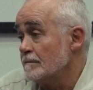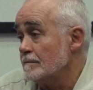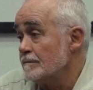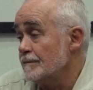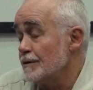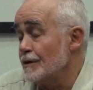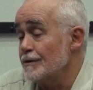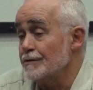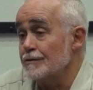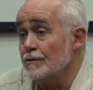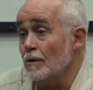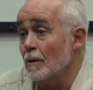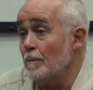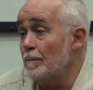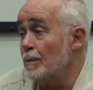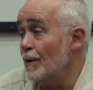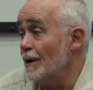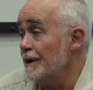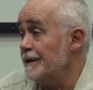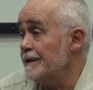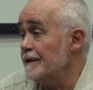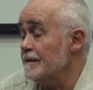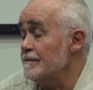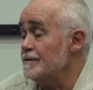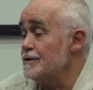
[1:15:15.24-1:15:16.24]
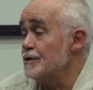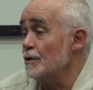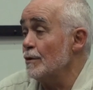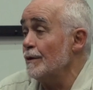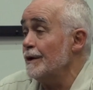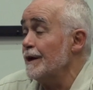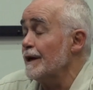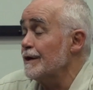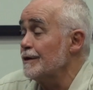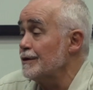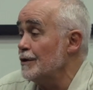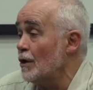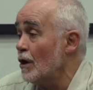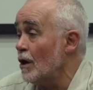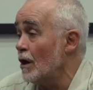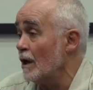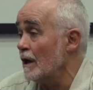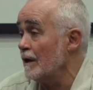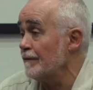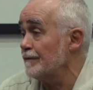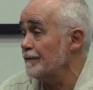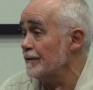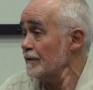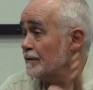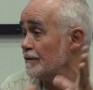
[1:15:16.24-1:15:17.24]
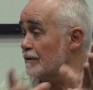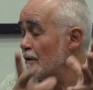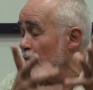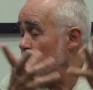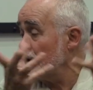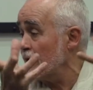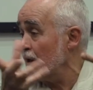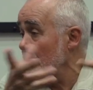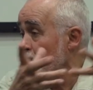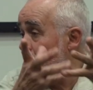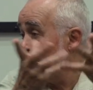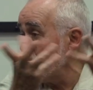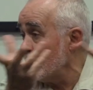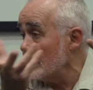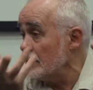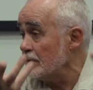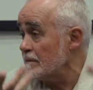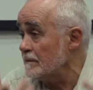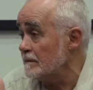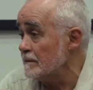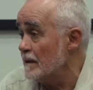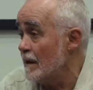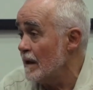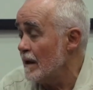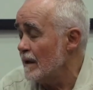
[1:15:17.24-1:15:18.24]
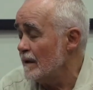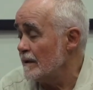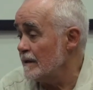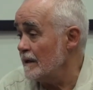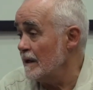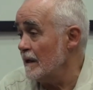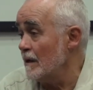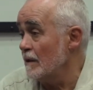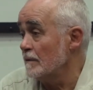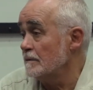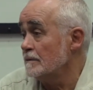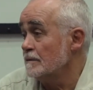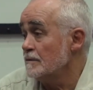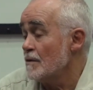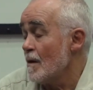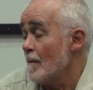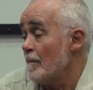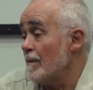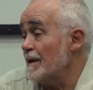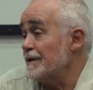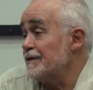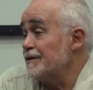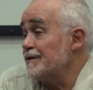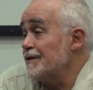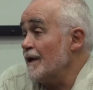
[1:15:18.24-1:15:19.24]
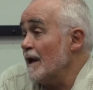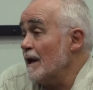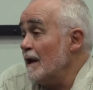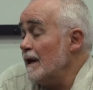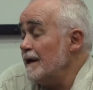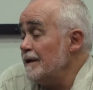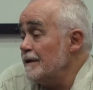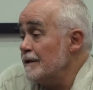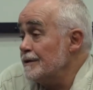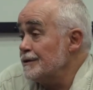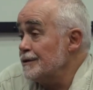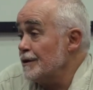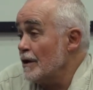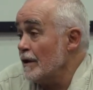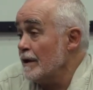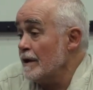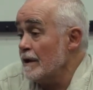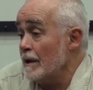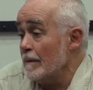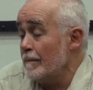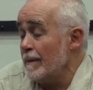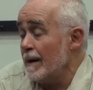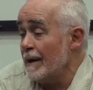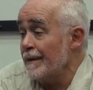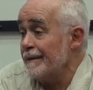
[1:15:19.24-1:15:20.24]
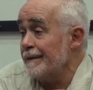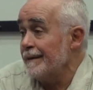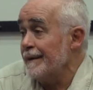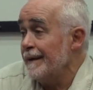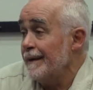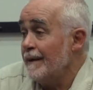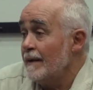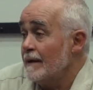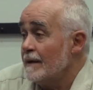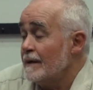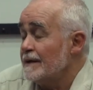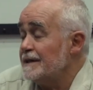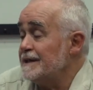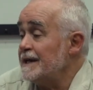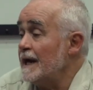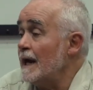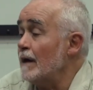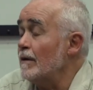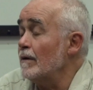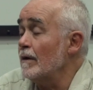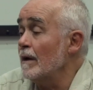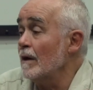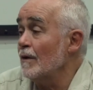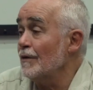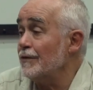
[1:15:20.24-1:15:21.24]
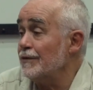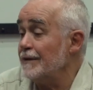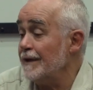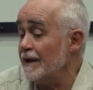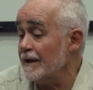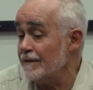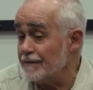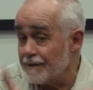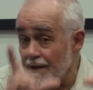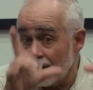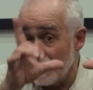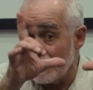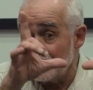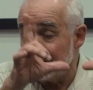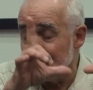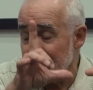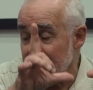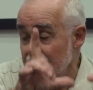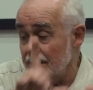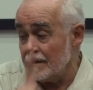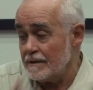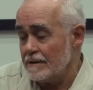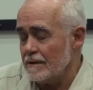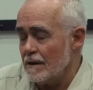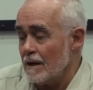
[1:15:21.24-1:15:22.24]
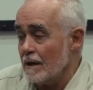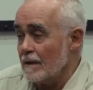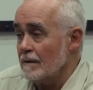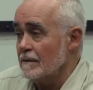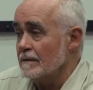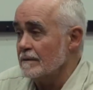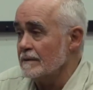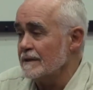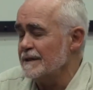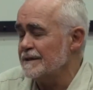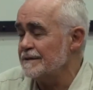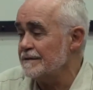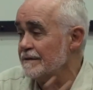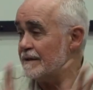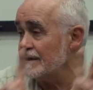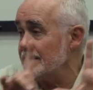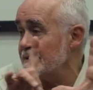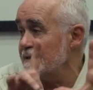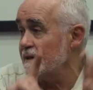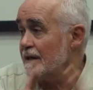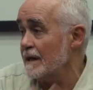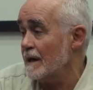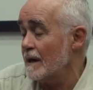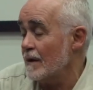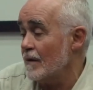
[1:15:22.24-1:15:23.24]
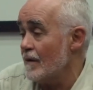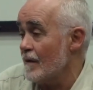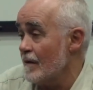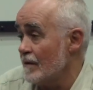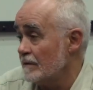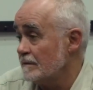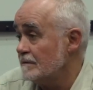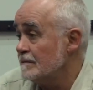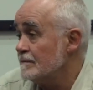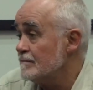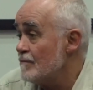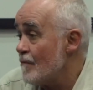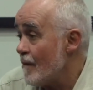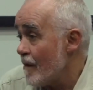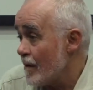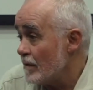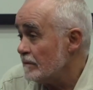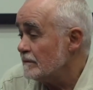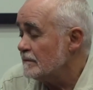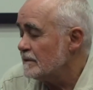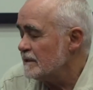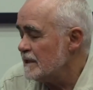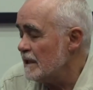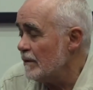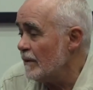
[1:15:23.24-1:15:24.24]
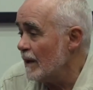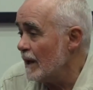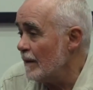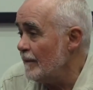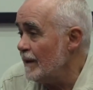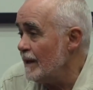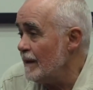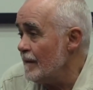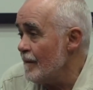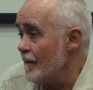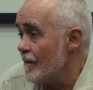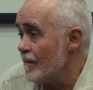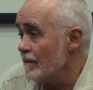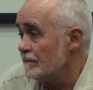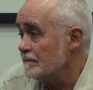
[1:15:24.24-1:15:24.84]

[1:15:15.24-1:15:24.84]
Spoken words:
There's no point in showing a dog if they're talking about, you know, but suddenly they're talking about tearing out things and I see a dog. Oh, interesting how, see what I mean?